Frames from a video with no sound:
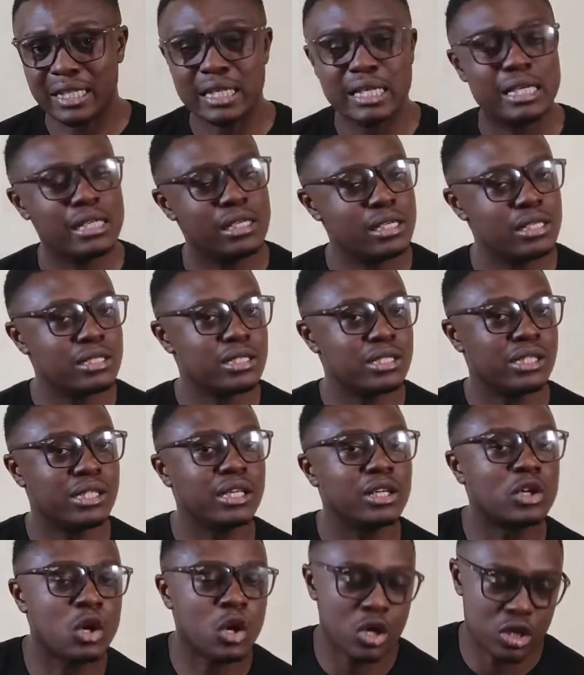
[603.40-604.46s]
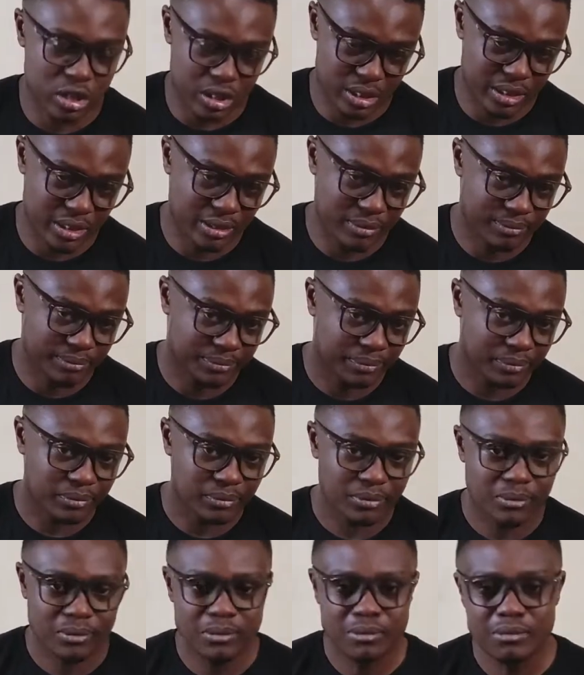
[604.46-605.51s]
is the cost.
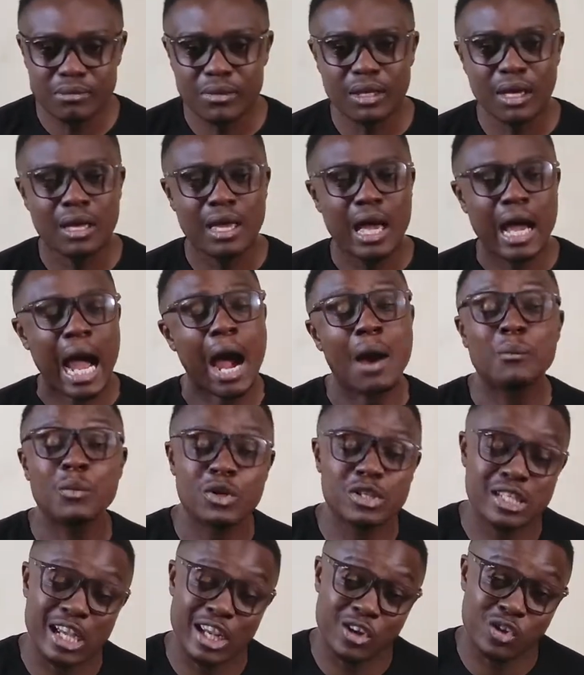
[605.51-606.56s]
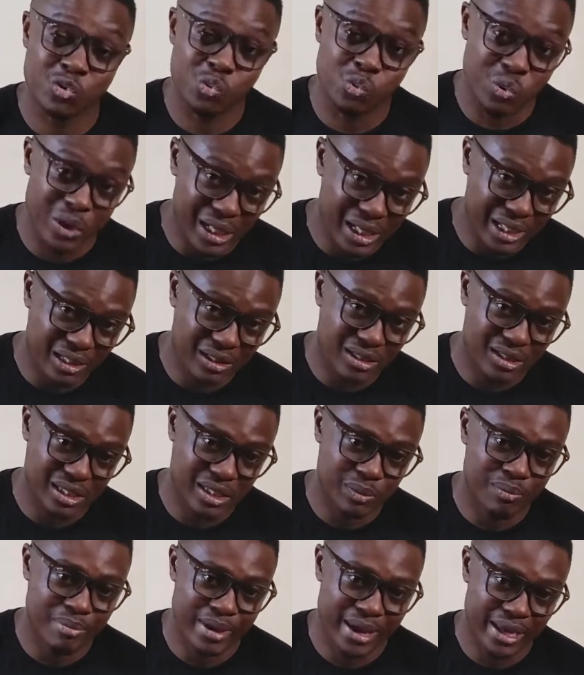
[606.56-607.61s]
How much are you willing to
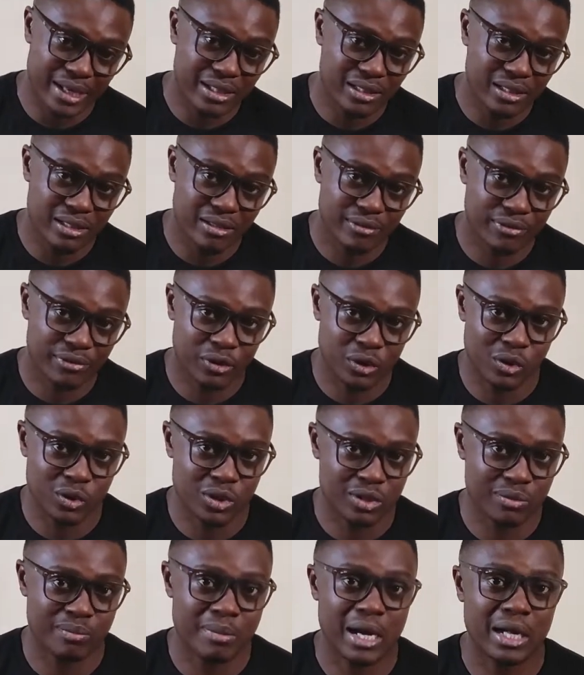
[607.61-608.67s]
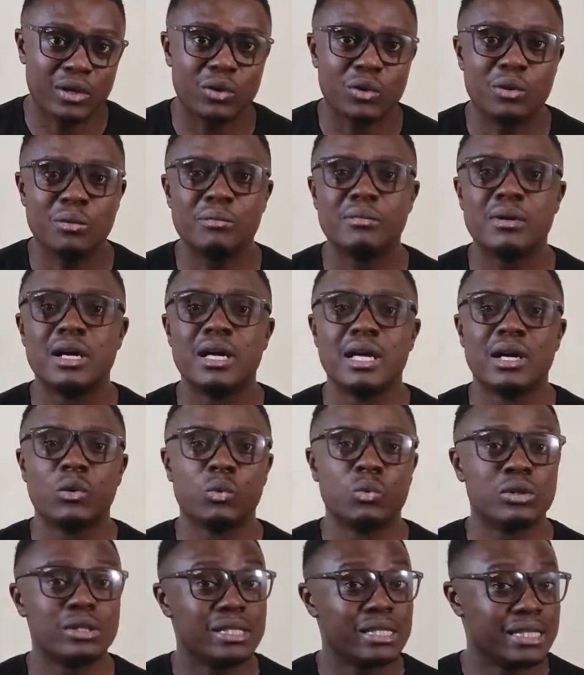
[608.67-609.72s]
spend for your smart home
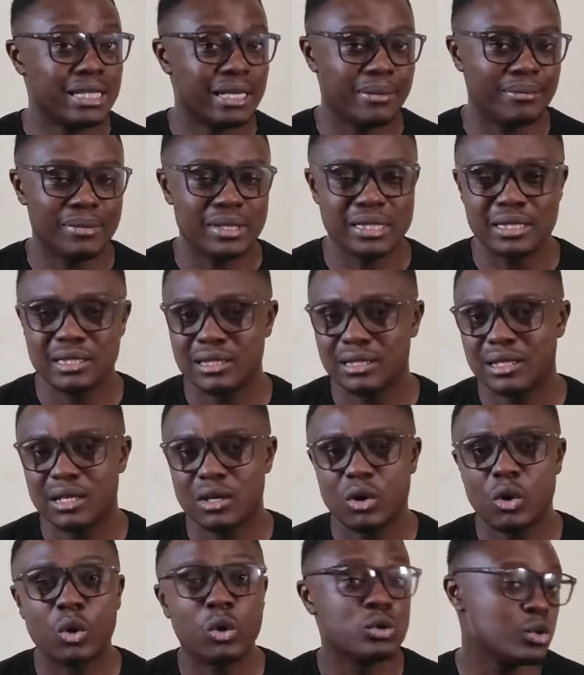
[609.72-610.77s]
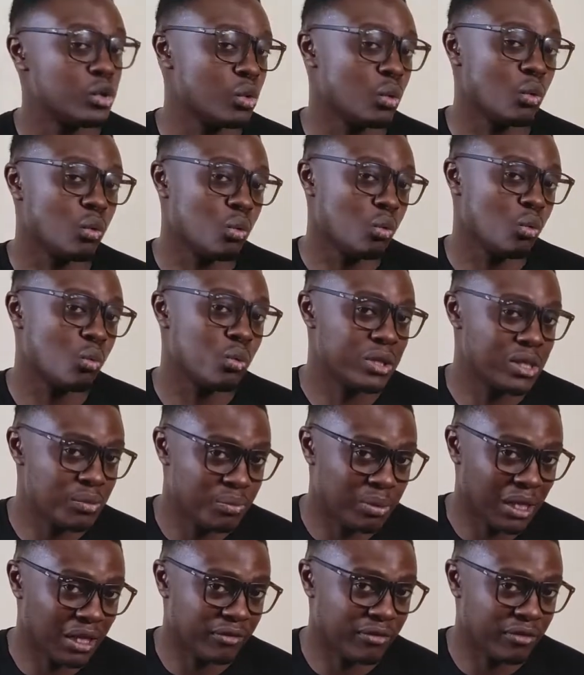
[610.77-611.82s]
would determine also which
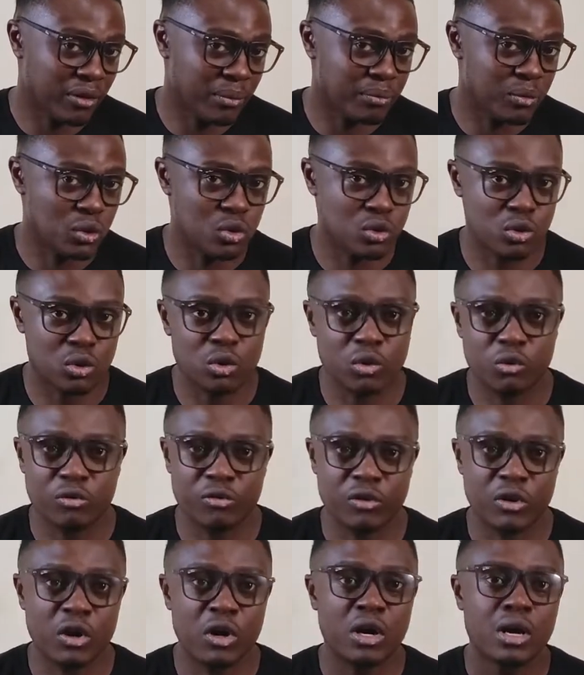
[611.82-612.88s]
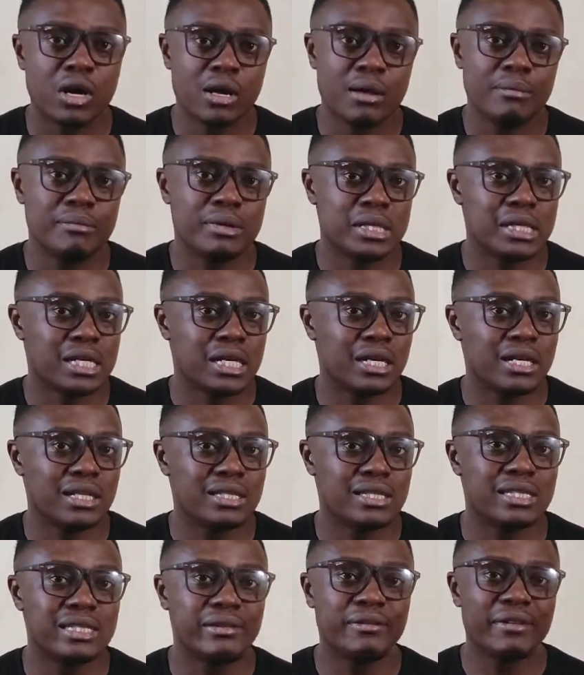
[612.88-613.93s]
platform you should go for, because
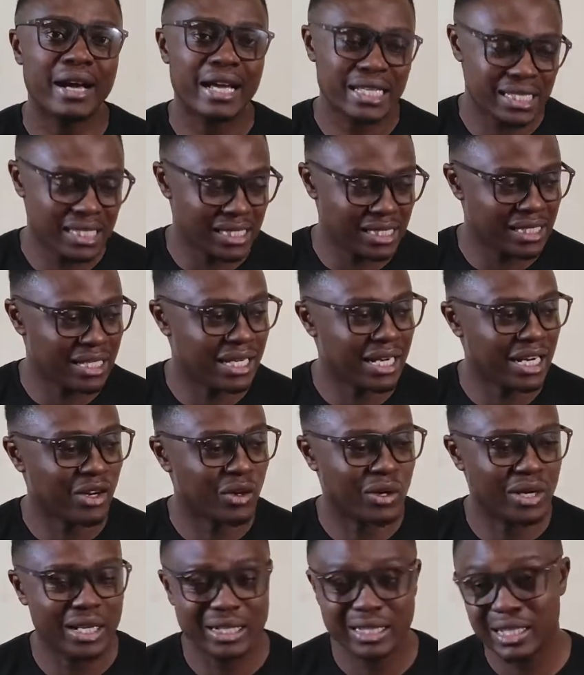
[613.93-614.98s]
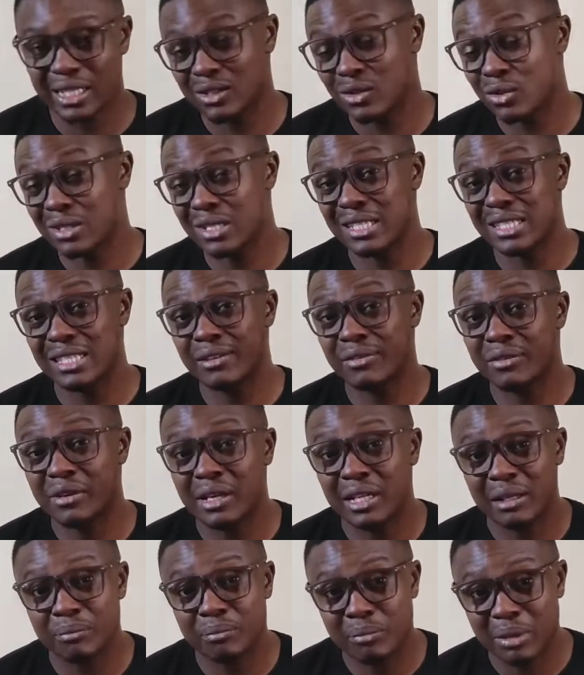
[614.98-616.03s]
devices that are connected to these
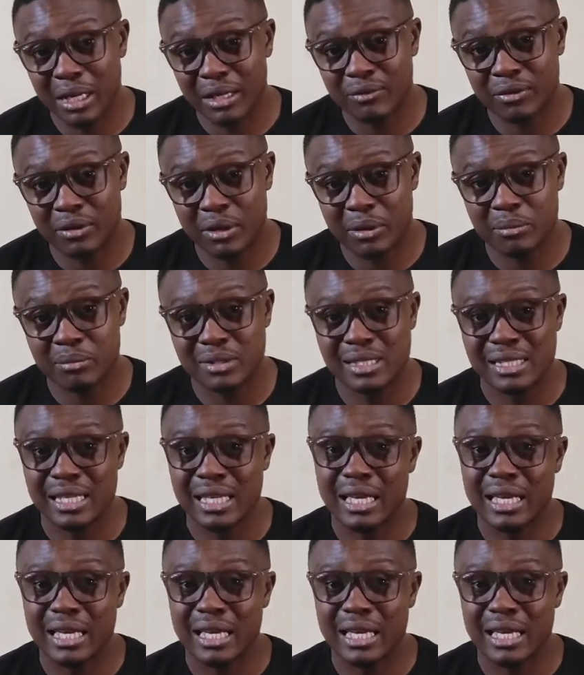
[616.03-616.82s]
different platforms